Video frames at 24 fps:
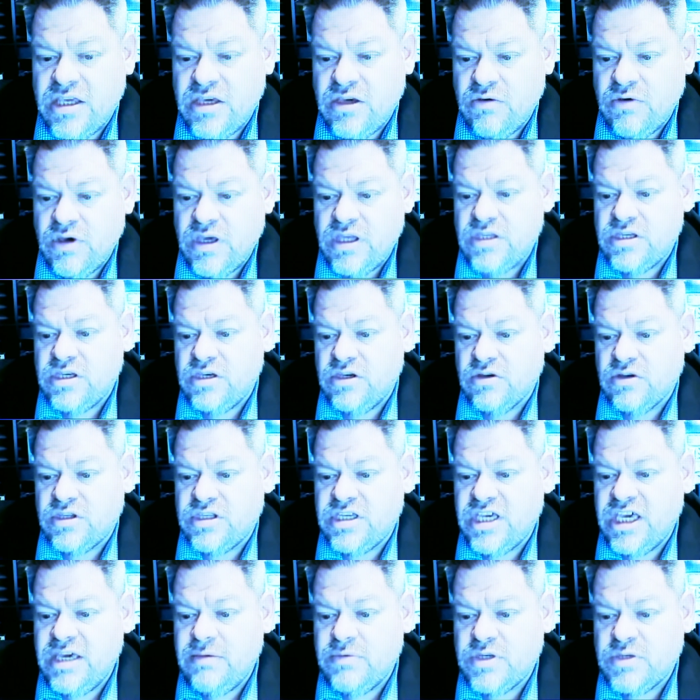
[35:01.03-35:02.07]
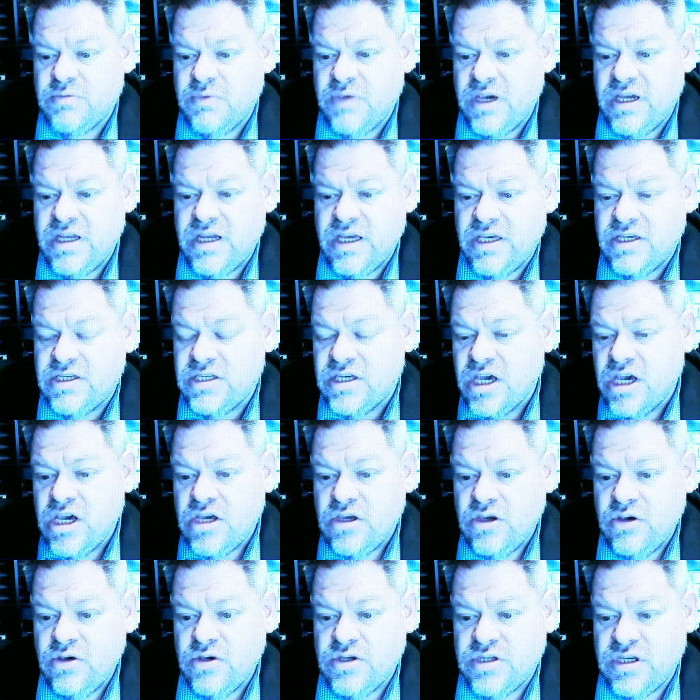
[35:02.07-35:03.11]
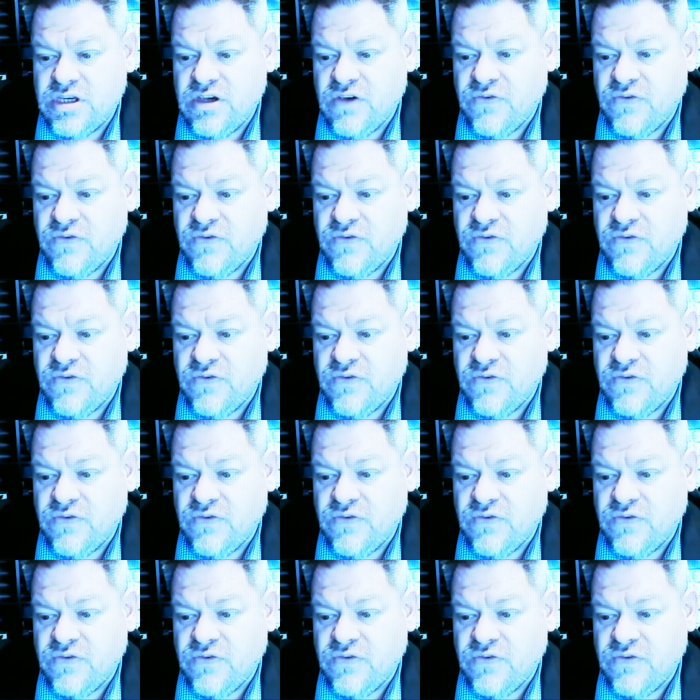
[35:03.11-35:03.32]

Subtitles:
you into your Teams meetings using